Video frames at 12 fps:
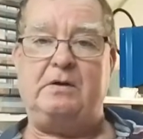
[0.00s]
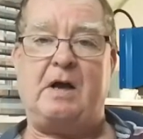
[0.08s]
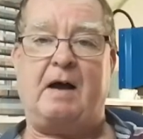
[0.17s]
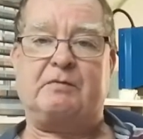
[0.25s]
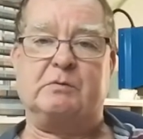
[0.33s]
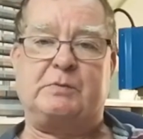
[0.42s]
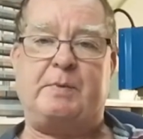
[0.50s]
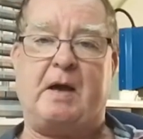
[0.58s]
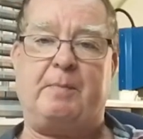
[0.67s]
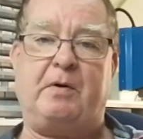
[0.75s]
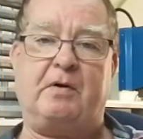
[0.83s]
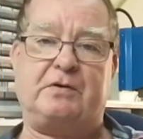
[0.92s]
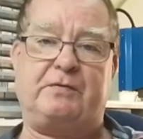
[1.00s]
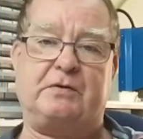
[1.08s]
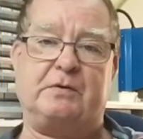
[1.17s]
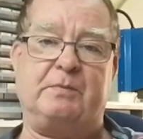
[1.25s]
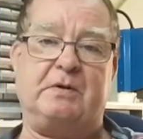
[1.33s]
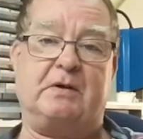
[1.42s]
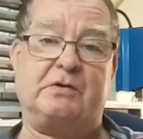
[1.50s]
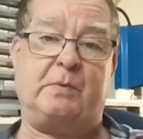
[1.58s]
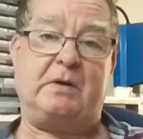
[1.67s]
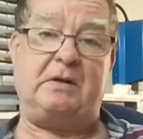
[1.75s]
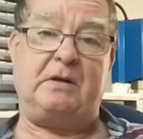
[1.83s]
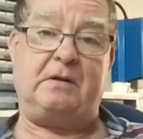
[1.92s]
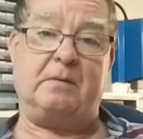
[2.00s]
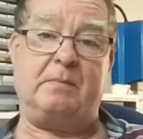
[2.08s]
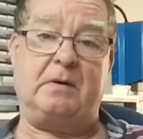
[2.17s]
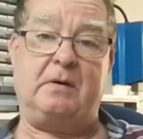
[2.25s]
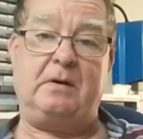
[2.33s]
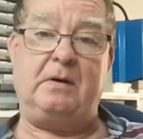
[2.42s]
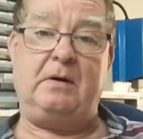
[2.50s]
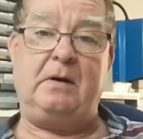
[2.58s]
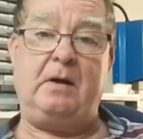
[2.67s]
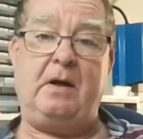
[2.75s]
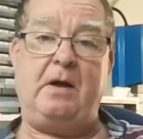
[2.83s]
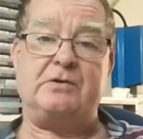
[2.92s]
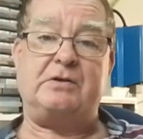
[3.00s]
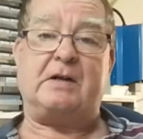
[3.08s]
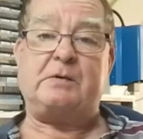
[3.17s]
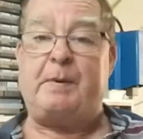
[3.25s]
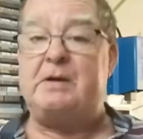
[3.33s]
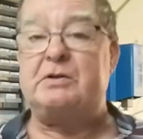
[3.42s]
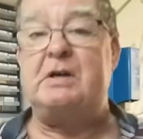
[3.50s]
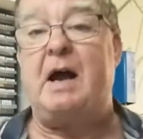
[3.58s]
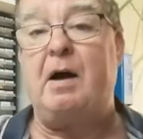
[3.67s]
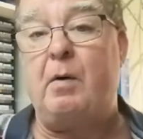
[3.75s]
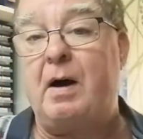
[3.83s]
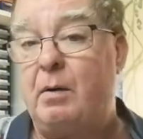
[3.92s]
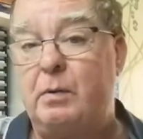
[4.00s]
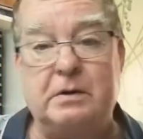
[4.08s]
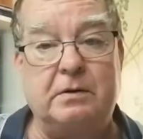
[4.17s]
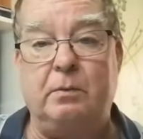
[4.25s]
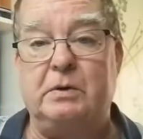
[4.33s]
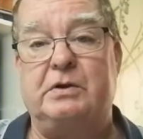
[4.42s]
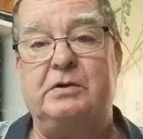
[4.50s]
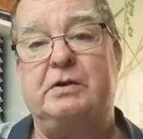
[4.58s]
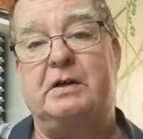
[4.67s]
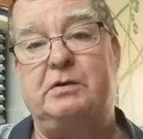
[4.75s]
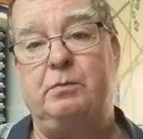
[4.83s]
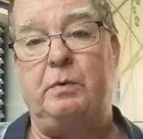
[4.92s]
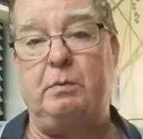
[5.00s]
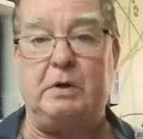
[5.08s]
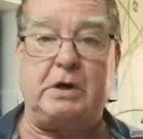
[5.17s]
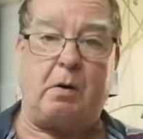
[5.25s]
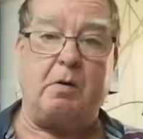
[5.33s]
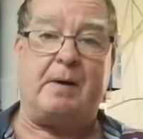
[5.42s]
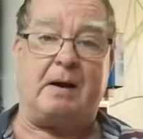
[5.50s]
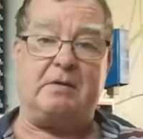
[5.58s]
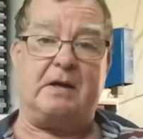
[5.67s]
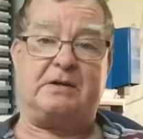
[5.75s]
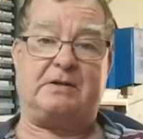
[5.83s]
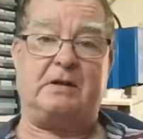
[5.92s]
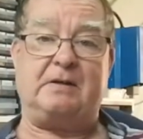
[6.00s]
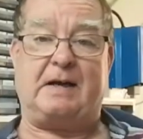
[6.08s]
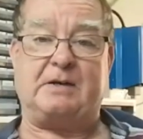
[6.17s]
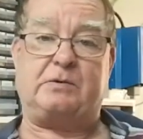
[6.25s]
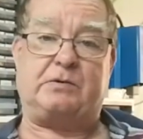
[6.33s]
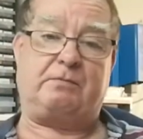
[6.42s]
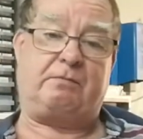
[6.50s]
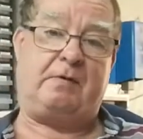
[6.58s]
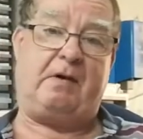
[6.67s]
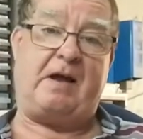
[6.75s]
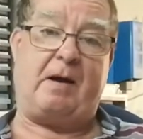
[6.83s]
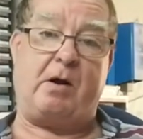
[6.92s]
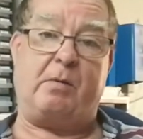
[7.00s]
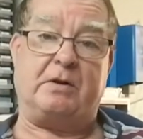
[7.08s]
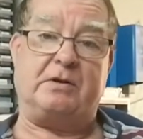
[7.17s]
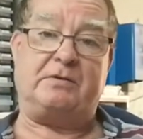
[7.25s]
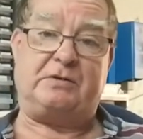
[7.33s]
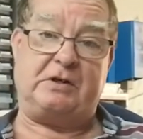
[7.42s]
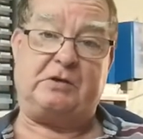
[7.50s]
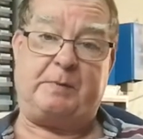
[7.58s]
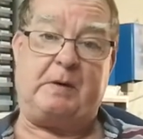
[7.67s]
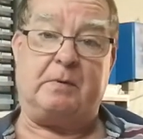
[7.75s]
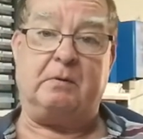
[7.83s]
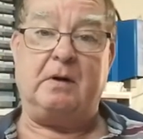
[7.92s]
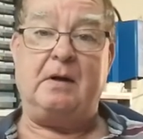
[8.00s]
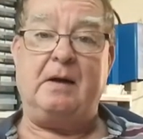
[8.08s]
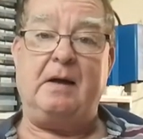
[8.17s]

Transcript: you have some spare parts for something else when you need them. So that's basically how I would, would suggest we, we go about this, and that's really how I want to teach people.